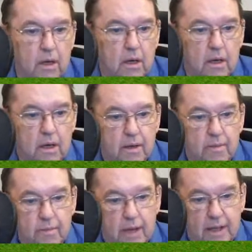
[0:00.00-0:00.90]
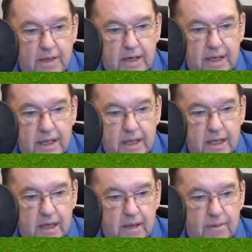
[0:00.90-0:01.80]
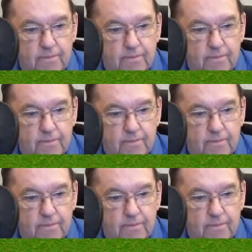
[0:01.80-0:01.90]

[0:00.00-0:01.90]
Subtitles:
underneath here,